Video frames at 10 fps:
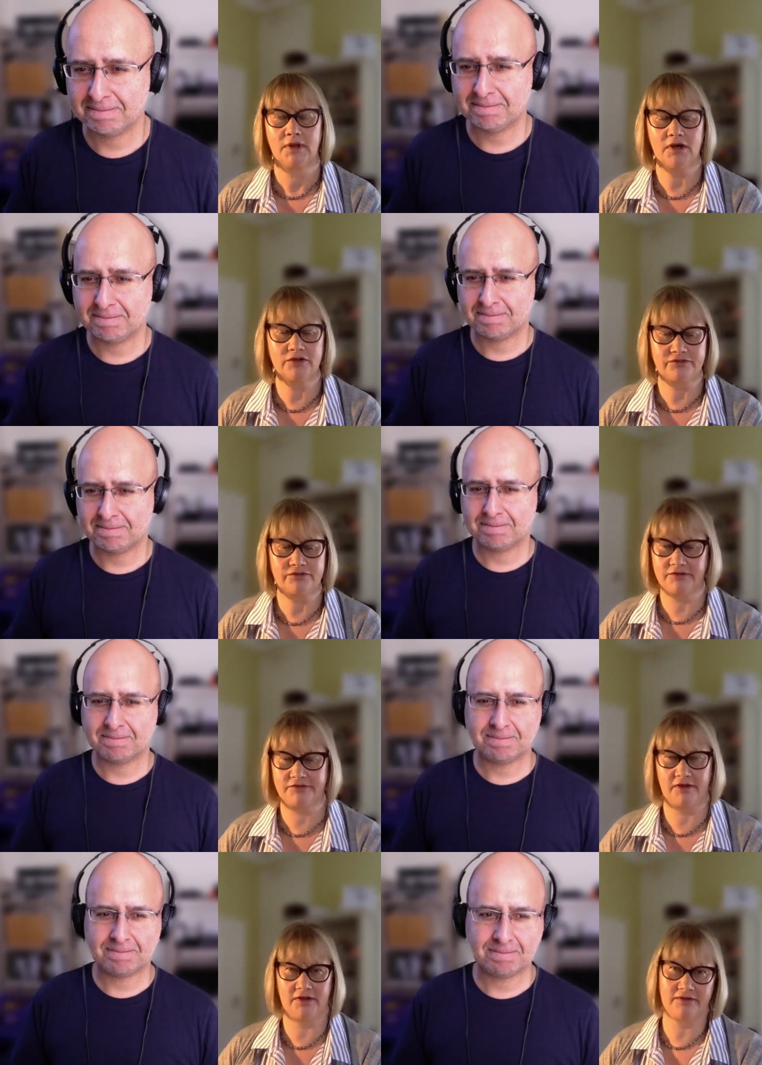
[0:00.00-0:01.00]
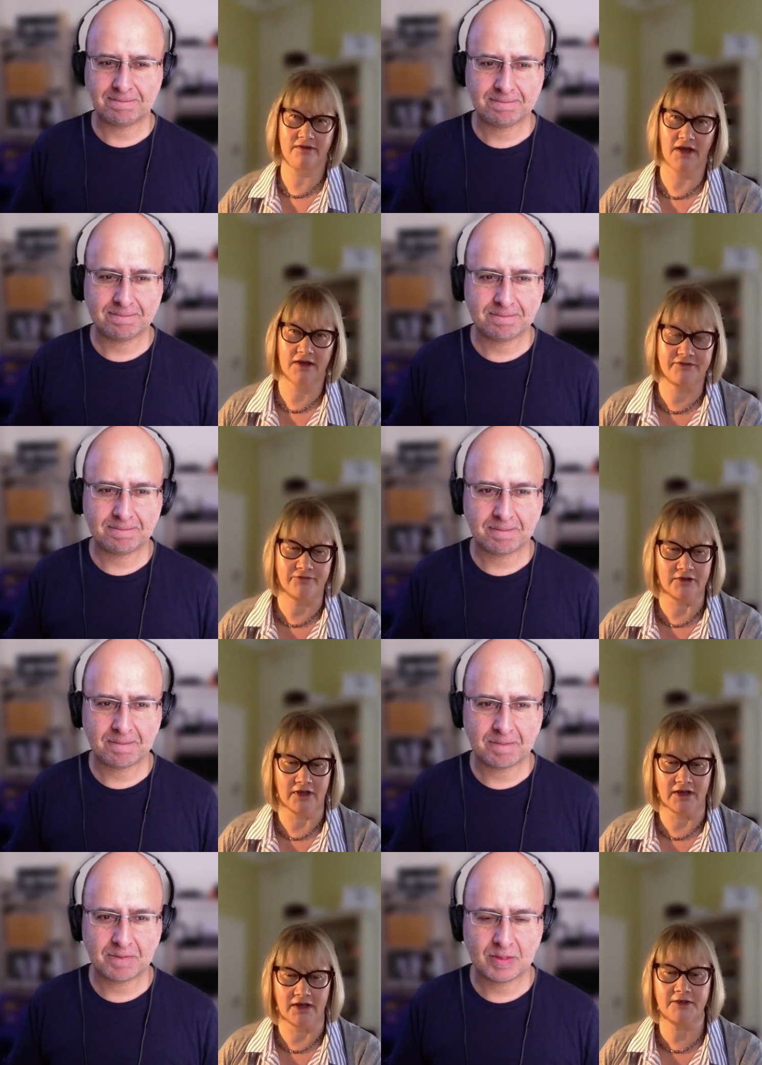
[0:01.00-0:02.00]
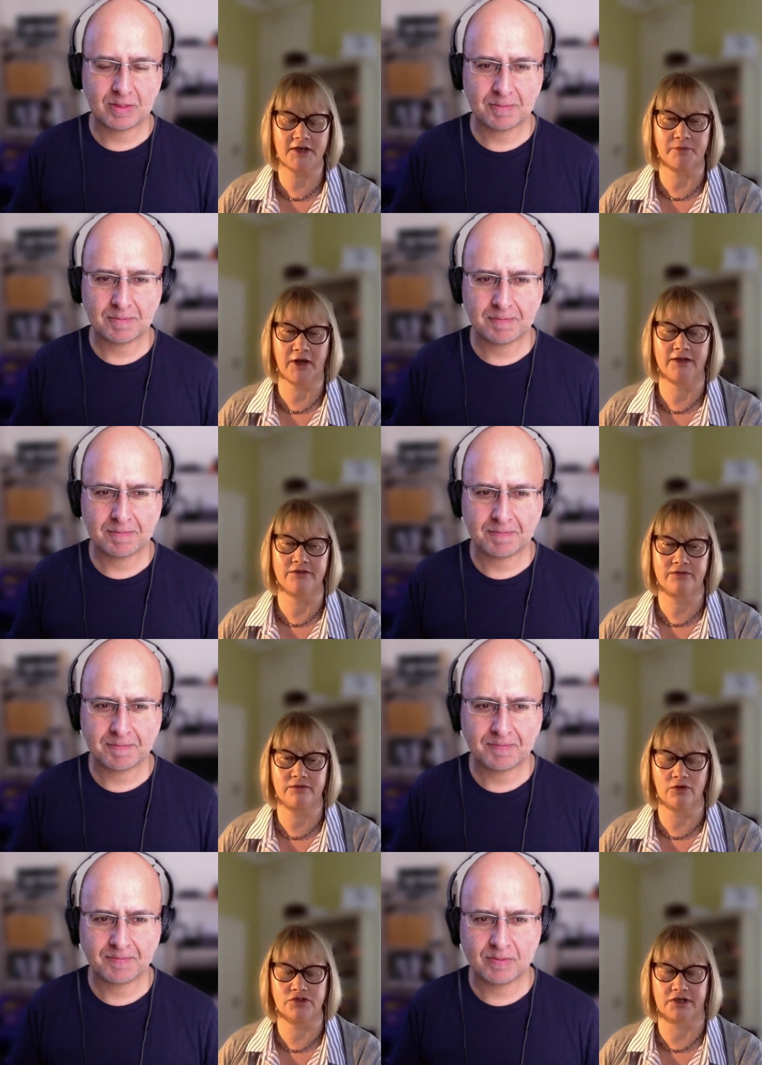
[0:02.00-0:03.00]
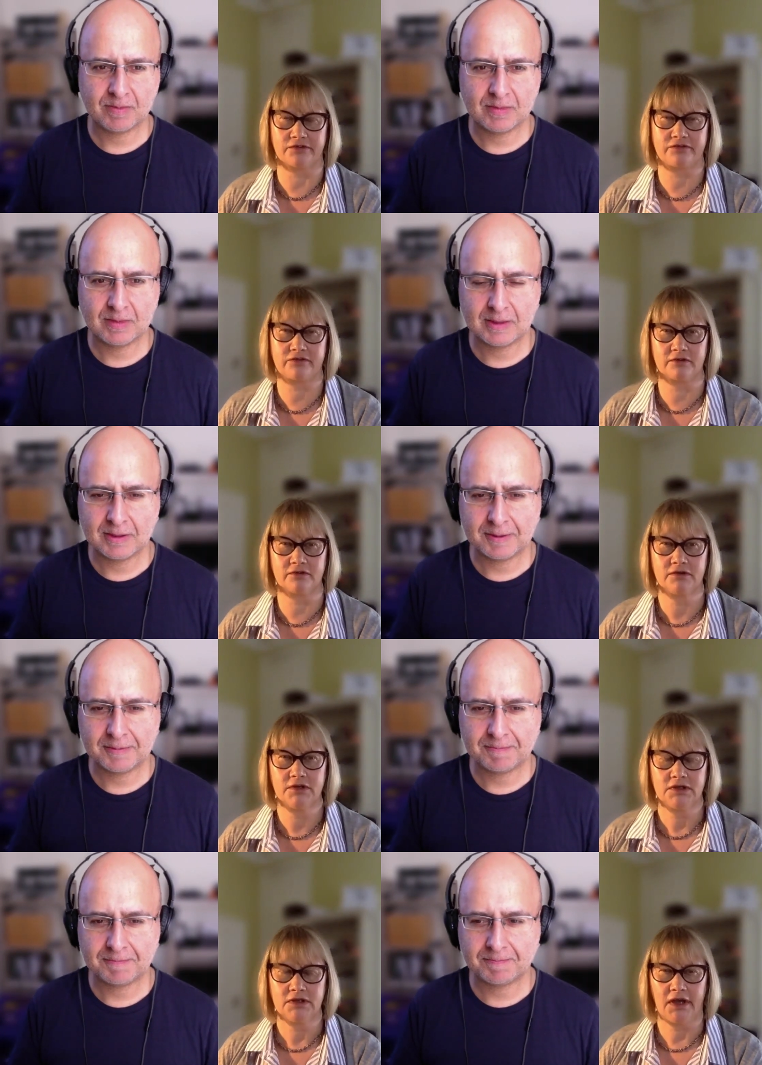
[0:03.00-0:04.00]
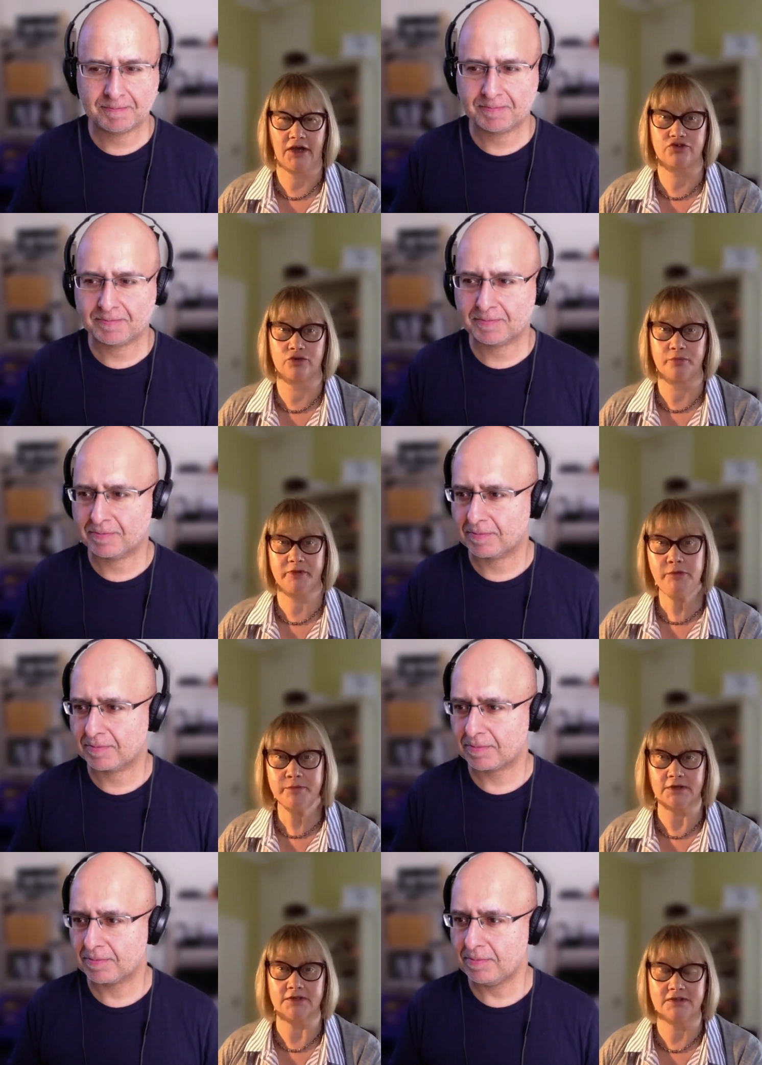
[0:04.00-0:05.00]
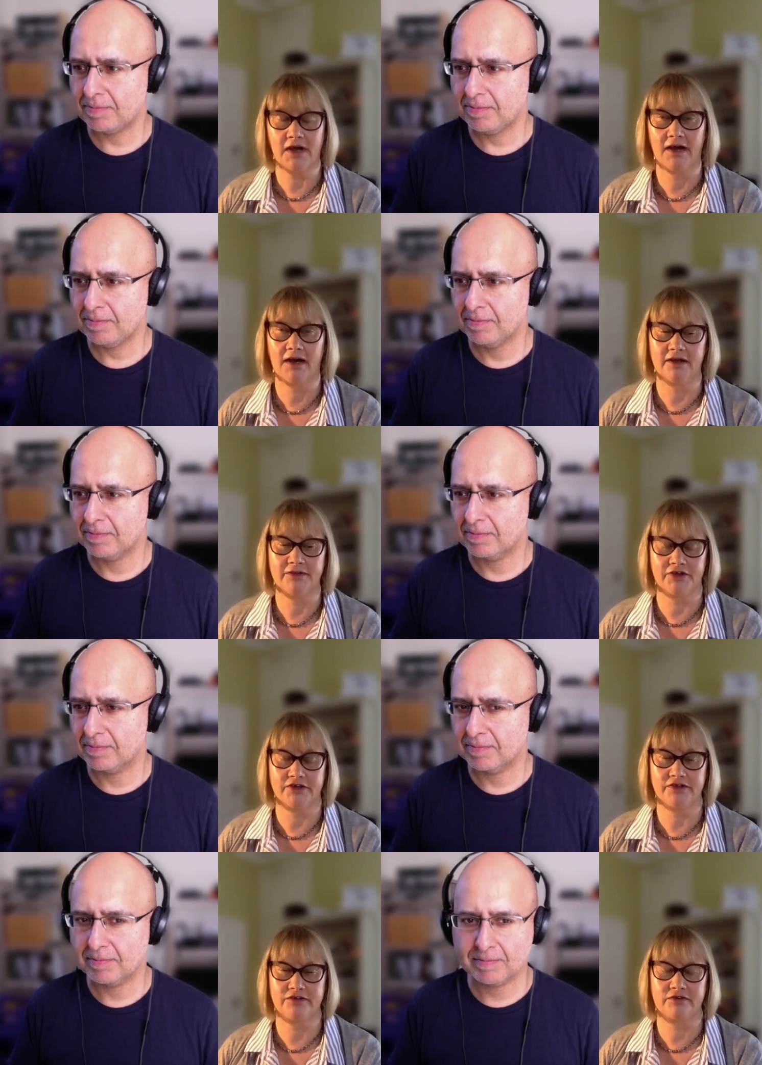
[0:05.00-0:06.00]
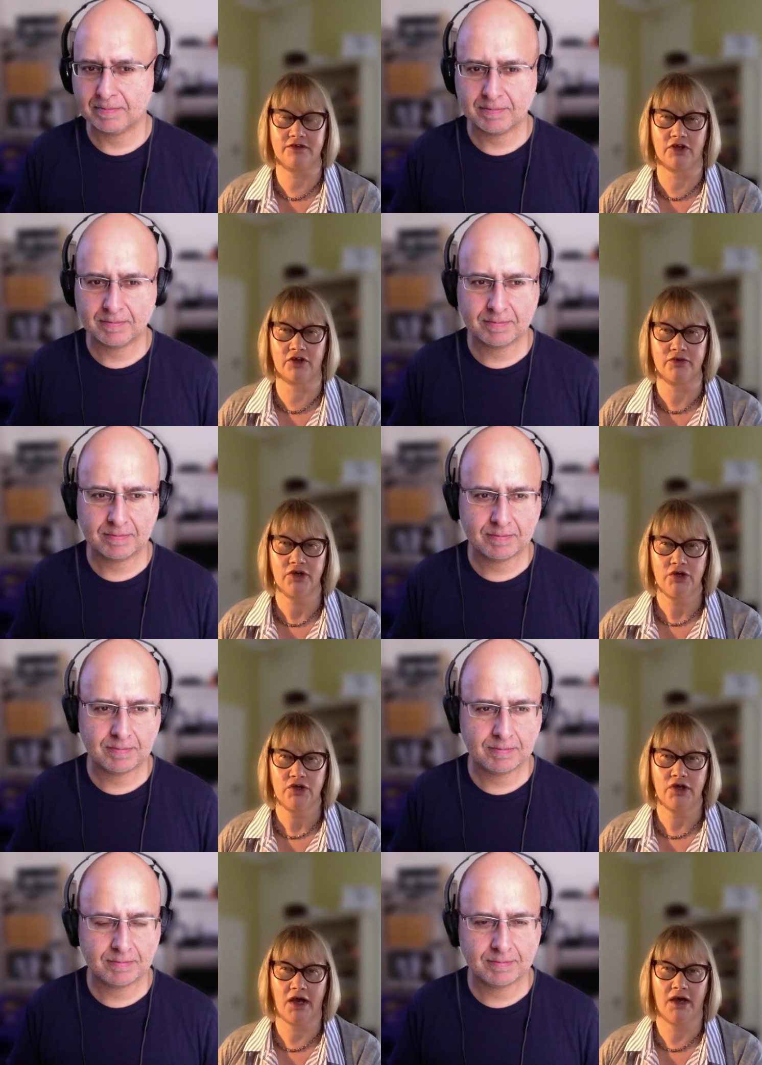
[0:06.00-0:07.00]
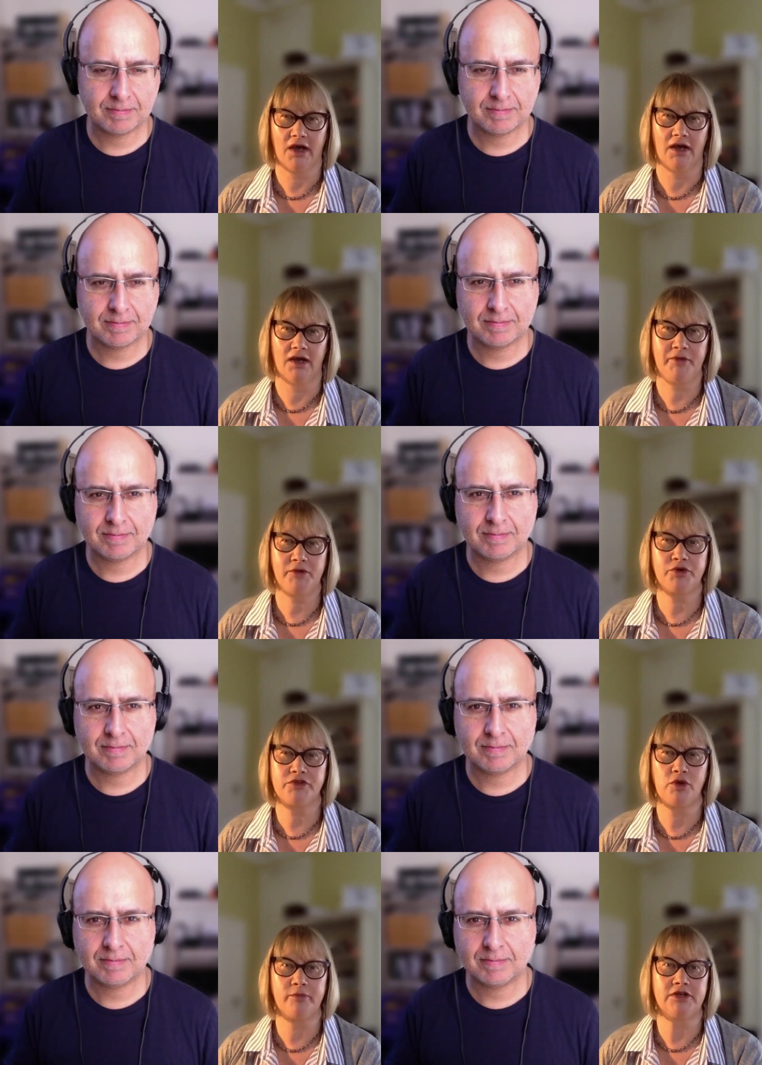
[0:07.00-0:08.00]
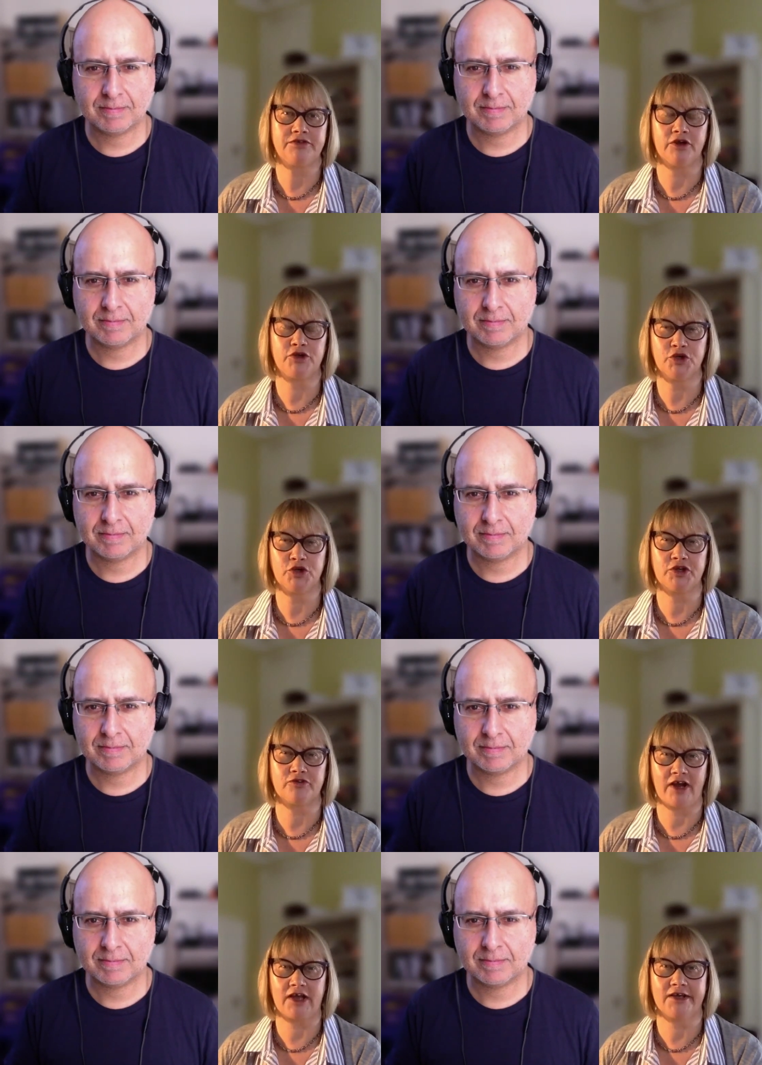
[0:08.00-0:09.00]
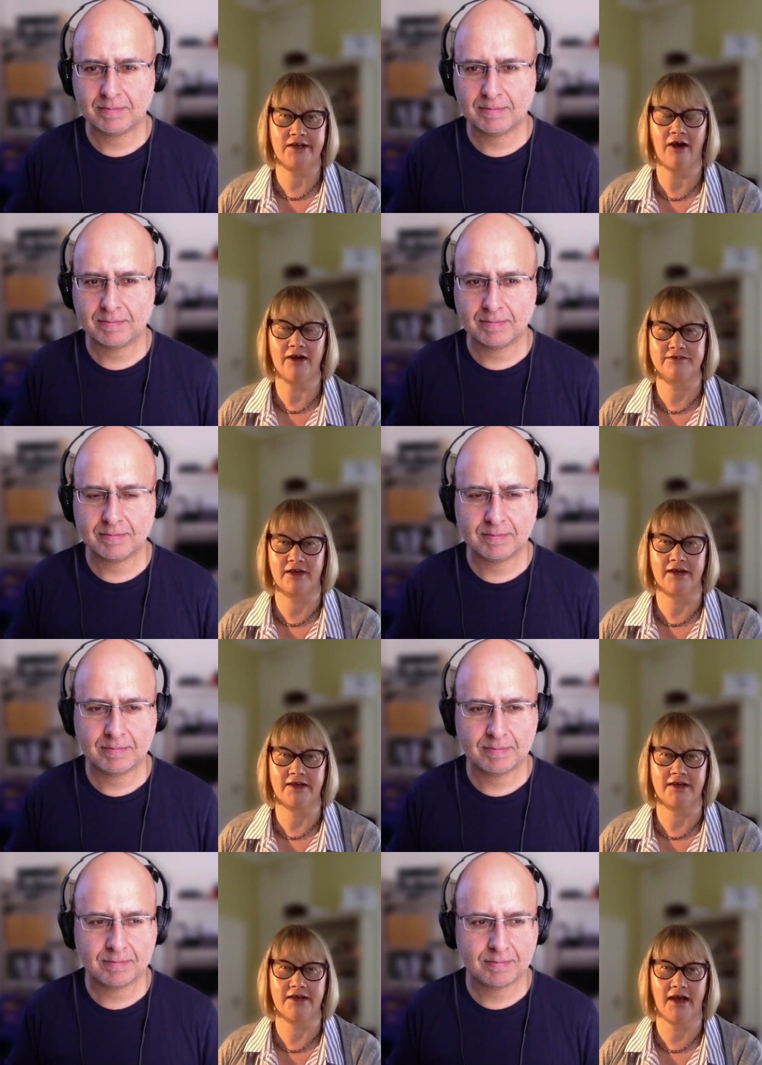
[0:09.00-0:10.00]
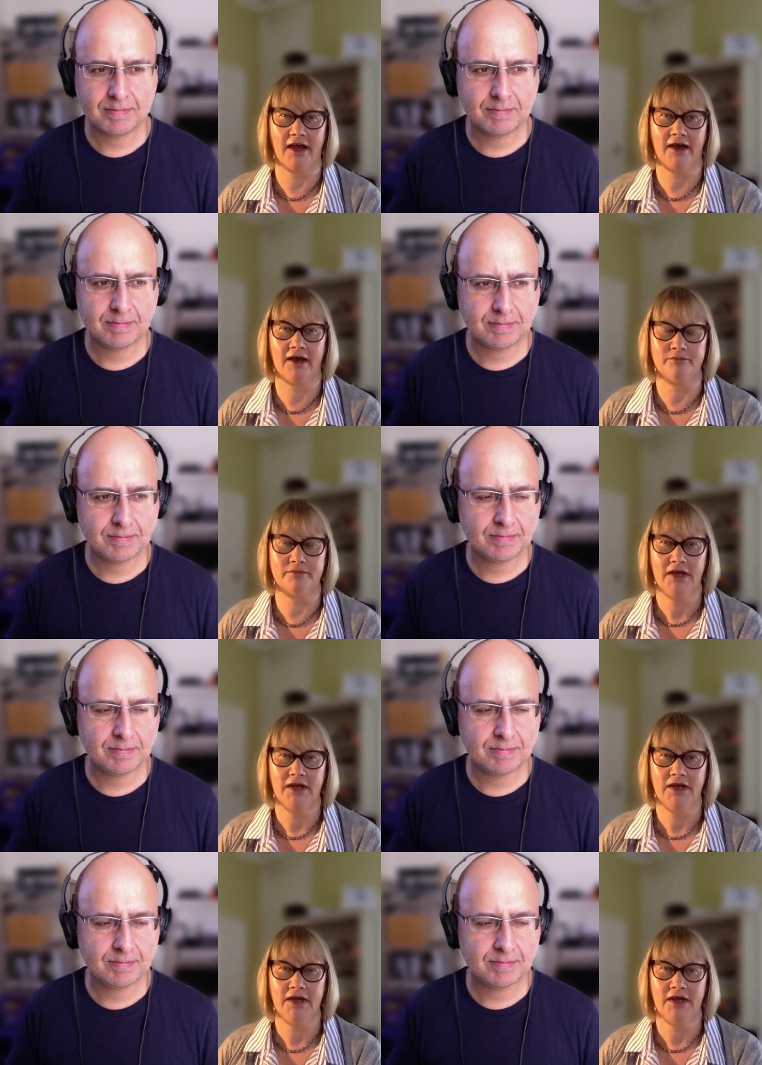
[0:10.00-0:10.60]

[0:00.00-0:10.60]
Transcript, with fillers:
Speaker 1: Oh, uh, definitely. And I think it plays not just to actual people uh, that, you know, uh, people with humility are good at recognizing um,